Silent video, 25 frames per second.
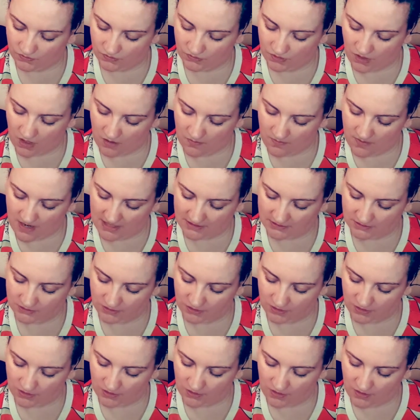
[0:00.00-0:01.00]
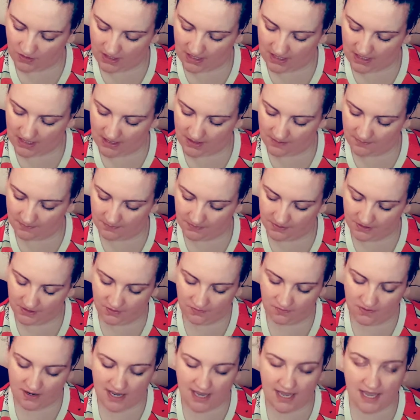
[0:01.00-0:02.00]
Tomato
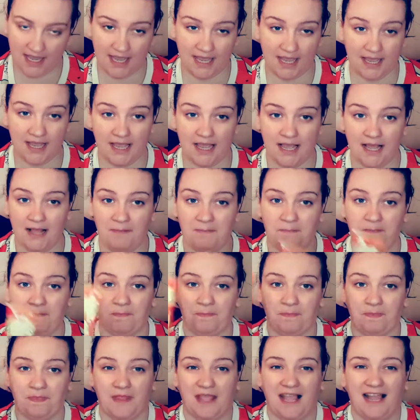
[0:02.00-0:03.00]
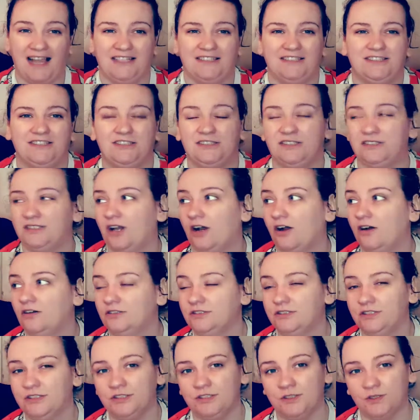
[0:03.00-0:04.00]
puree. I
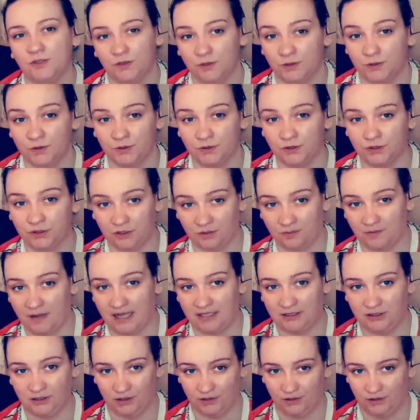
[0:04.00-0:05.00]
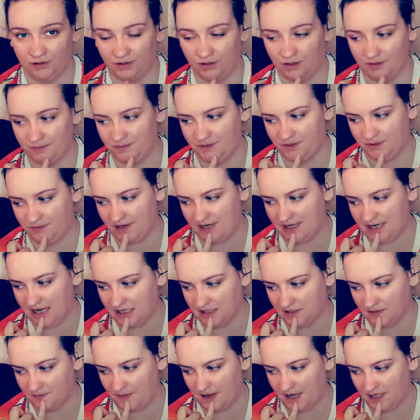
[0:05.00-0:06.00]
don't use tomato puree
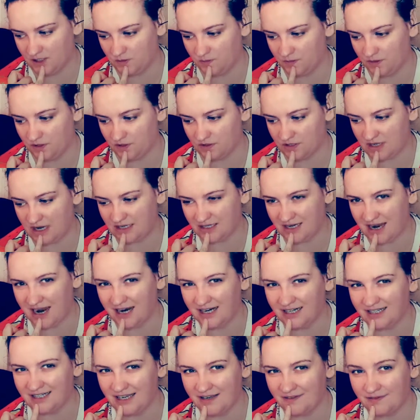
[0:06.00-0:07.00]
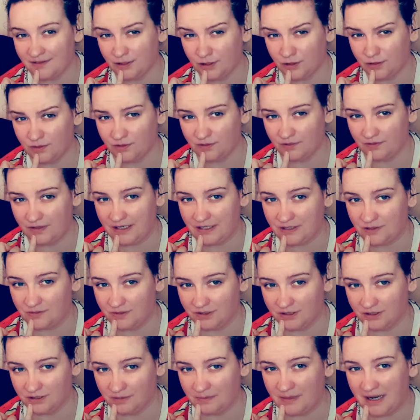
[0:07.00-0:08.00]
that much because I hardly ever cook things
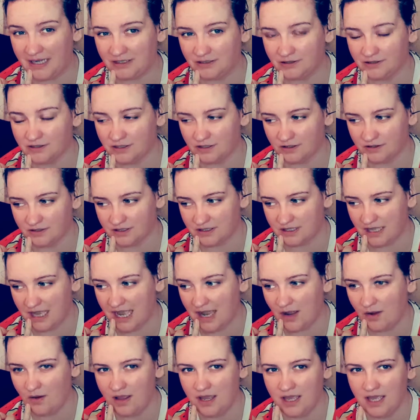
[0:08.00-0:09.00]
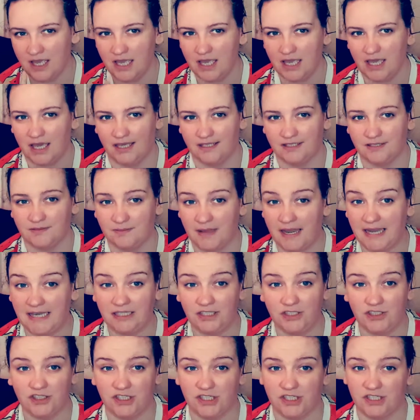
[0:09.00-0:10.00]
with tomato sauce now. It's
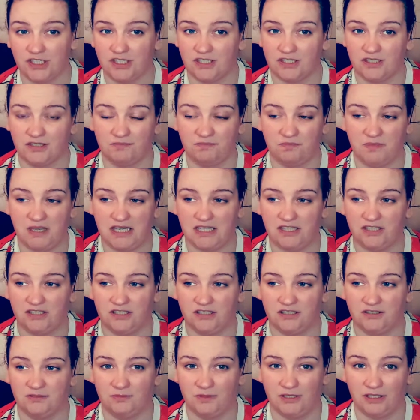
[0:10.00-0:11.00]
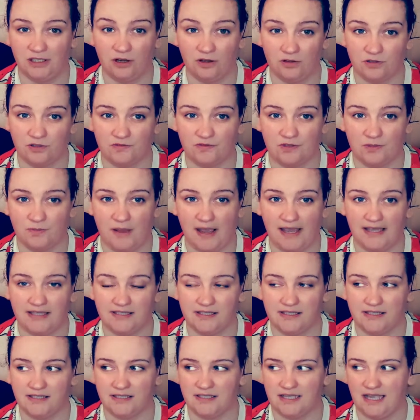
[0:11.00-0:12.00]
mainly just meat with loads of
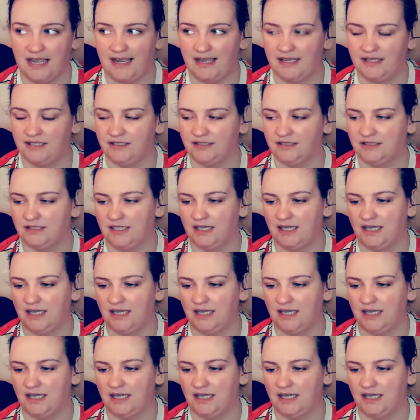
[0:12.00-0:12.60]
spices and